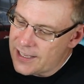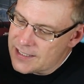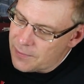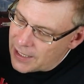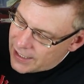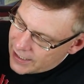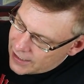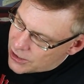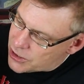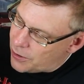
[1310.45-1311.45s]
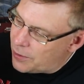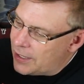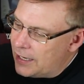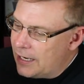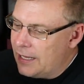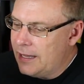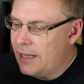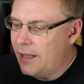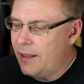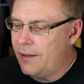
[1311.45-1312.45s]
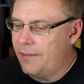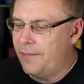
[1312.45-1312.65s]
Something I didn't get to show in the other